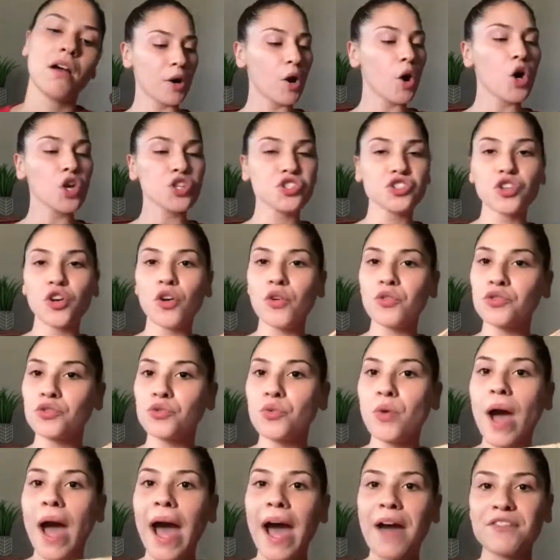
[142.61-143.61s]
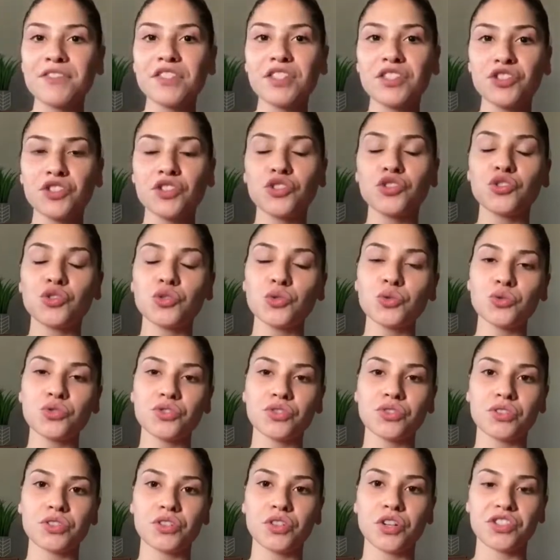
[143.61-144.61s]
Also, you have to
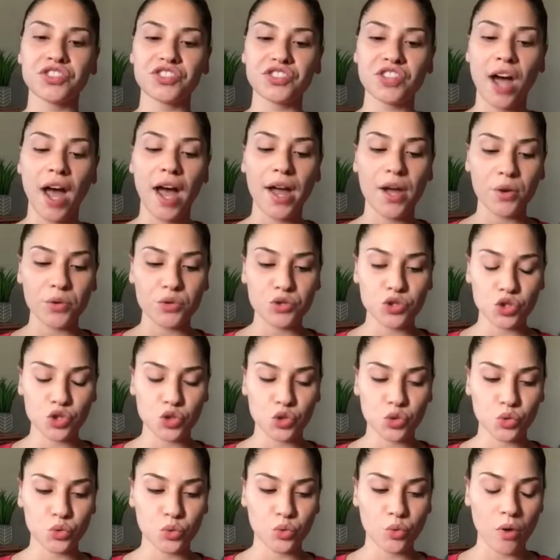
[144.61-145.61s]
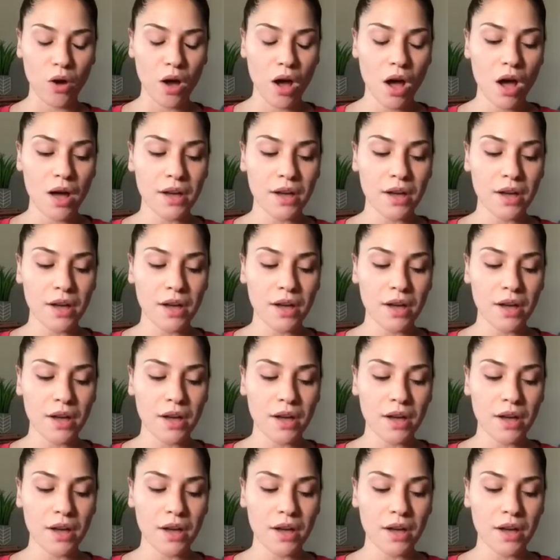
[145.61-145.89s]
introduce your child to